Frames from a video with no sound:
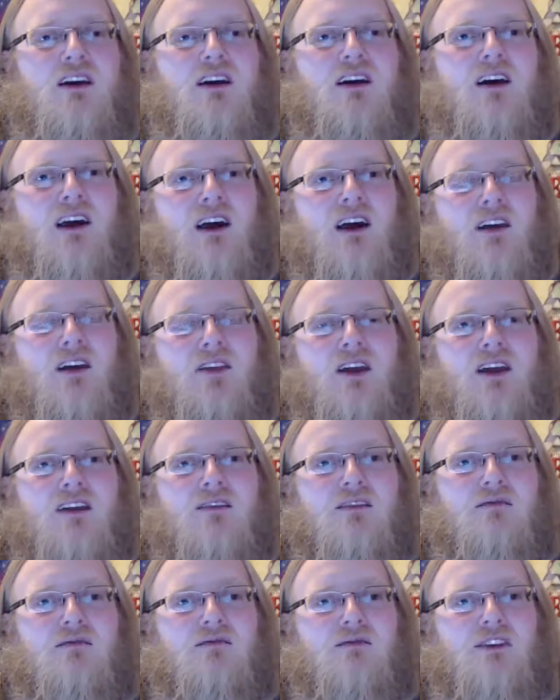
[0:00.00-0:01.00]
And
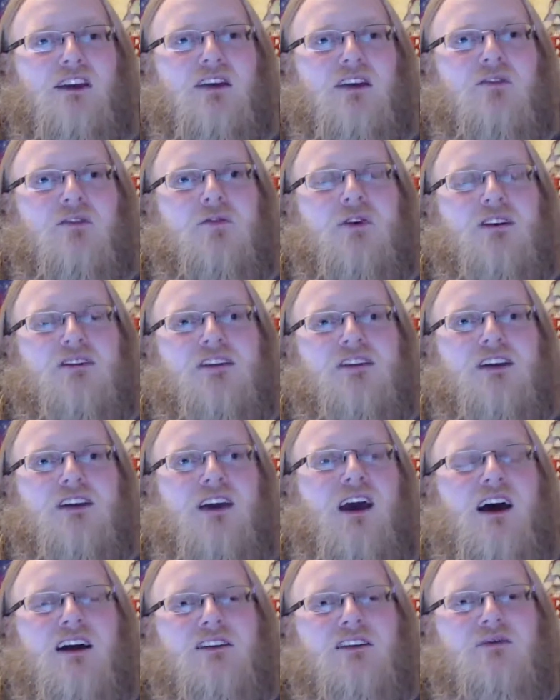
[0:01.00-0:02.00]
then he frees the
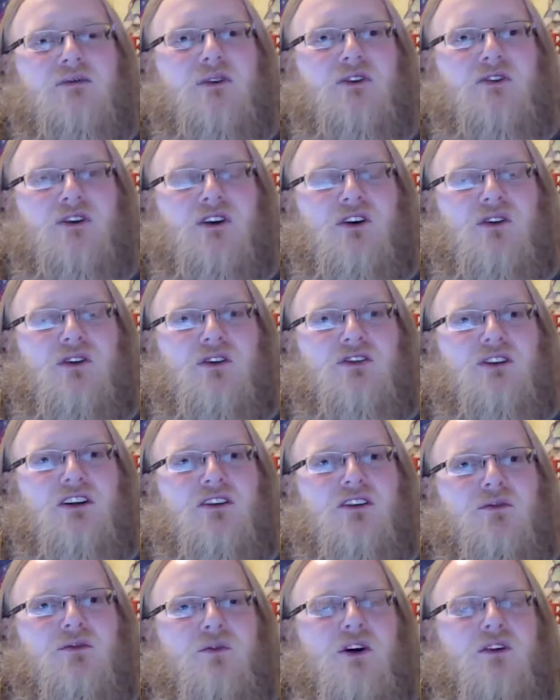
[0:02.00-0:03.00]
cats, basically goes
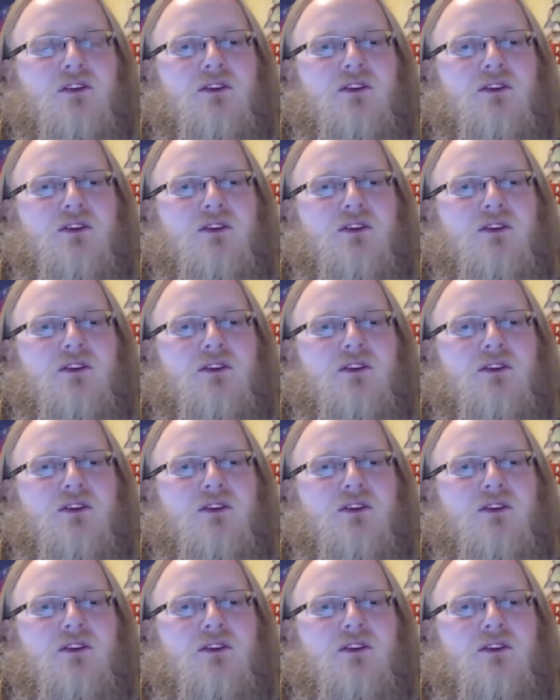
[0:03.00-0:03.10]
well,